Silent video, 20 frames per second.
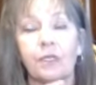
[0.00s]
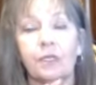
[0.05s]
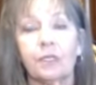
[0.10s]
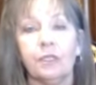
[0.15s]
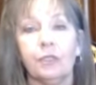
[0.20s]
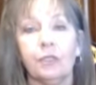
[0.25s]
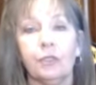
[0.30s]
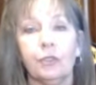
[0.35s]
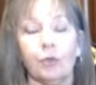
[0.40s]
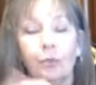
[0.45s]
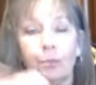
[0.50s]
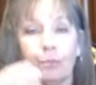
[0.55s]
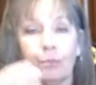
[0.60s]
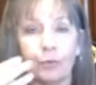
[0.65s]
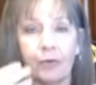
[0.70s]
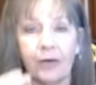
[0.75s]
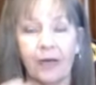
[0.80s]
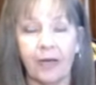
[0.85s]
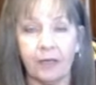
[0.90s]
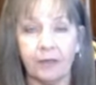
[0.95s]
your
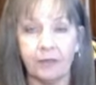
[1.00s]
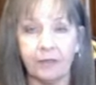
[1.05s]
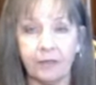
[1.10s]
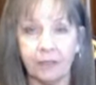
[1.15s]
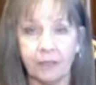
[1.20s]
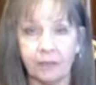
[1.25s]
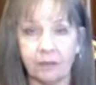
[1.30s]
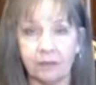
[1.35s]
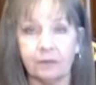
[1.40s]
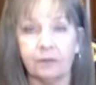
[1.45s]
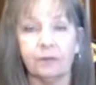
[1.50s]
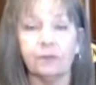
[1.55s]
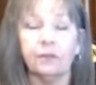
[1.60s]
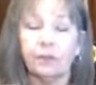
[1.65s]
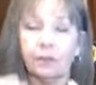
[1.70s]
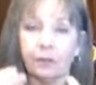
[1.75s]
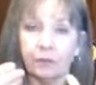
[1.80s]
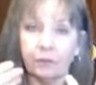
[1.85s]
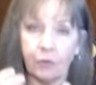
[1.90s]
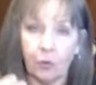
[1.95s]
breath.
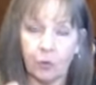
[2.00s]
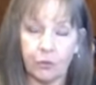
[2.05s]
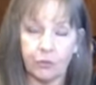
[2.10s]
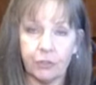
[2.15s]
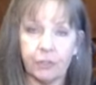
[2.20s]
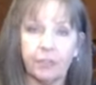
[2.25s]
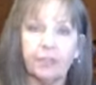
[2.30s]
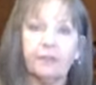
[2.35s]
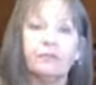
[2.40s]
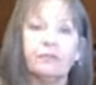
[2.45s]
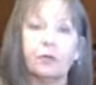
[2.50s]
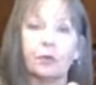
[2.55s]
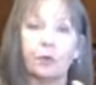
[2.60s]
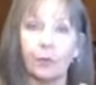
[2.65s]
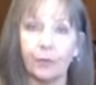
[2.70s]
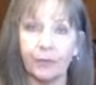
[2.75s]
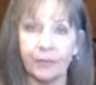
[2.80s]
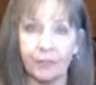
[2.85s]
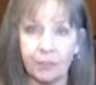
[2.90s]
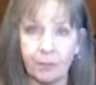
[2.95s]
Of course, if you're going
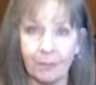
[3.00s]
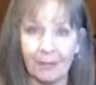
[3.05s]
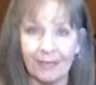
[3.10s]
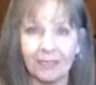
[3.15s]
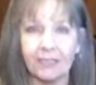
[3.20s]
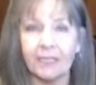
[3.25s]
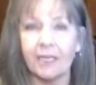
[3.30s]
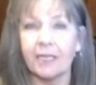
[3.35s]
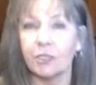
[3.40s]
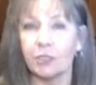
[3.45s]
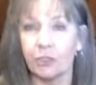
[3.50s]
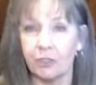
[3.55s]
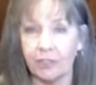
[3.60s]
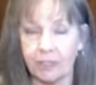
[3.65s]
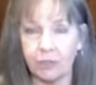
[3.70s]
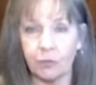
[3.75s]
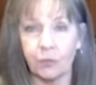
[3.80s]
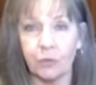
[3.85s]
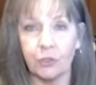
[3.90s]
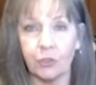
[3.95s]
into meditation, that's
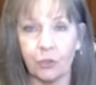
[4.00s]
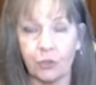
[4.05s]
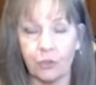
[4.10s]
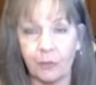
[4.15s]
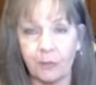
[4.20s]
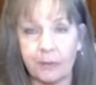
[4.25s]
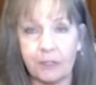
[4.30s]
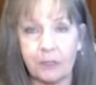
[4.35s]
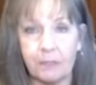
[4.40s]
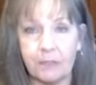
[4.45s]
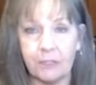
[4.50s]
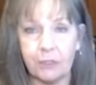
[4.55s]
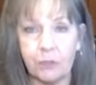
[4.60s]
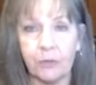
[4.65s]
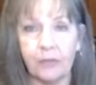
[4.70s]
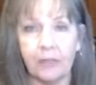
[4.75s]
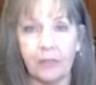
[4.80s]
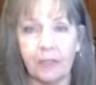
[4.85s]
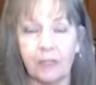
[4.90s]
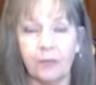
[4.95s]
what you're going to be doing
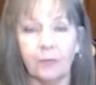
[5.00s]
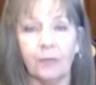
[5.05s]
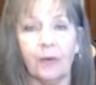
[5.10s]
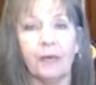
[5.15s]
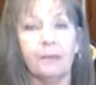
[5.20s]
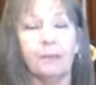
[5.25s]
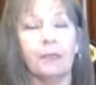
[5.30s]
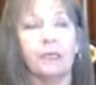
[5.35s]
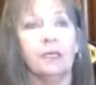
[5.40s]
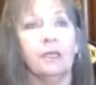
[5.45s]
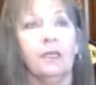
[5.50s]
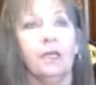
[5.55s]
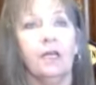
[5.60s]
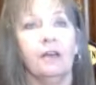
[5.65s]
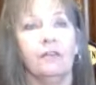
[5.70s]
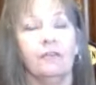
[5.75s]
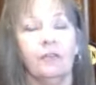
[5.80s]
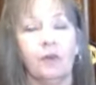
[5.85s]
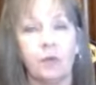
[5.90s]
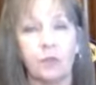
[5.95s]
anyway, but
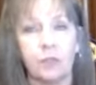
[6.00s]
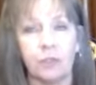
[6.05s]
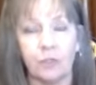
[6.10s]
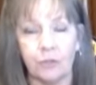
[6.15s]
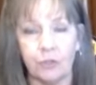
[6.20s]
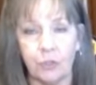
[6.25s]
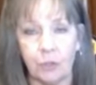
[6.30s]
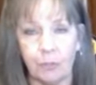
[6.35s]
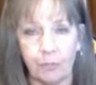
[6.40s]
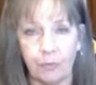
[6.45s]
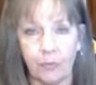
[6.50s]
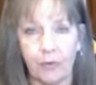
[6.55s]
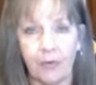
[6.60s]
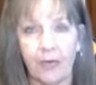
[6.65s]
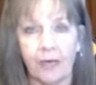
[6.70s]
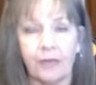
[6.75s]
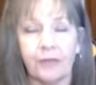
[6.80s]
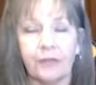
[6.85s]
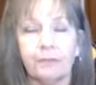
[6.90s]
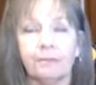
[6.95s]
focus on your breath
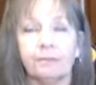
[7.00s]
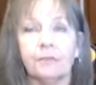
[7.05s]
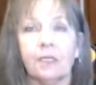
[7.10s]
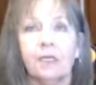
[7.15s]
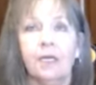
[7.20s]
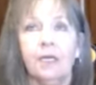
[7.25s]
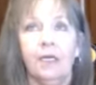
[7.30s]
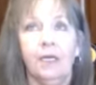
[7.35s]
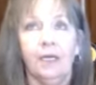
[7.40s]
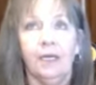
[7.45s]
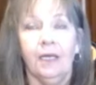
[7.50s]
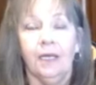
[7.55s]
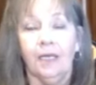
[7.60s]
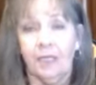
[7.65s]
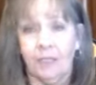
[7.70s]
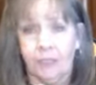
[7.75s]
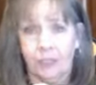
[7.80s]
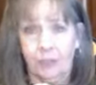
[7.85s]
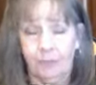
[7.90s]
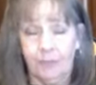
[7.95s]
and
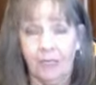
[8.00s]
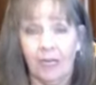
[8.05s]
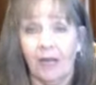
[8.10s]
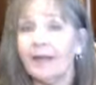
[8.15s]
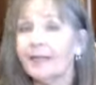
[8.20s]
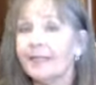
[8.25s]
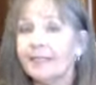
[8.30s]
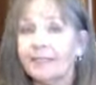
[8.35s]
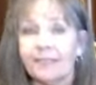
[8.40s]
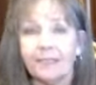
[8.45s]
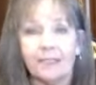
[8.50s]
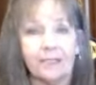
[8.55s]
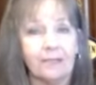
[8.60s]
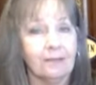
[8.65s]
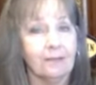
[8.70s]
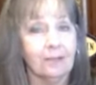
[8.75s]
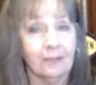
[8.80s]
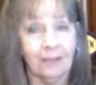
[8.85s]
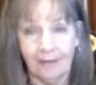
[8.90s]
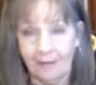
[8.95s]
some
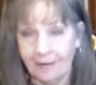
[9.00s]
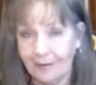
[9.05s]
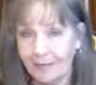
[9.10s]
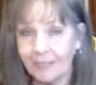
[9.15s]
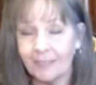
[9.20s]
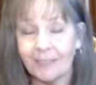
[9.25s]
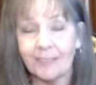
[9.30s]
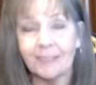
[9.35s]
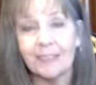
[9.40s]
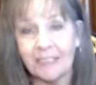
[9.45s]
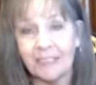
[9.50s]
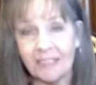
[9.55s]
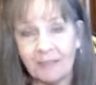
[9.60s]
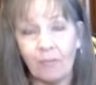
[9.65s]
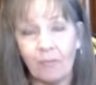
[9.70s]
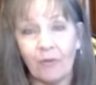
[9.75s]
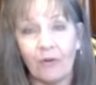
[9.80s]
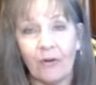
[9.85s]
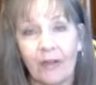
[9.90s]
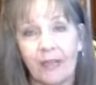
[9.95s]
nice deep
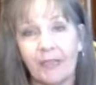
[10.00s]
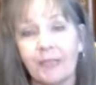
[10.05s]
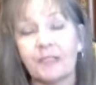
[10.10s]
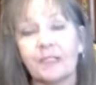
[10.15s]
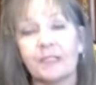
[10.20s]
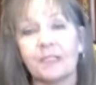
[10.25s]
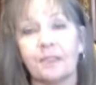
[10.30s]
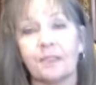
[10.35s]
breaths.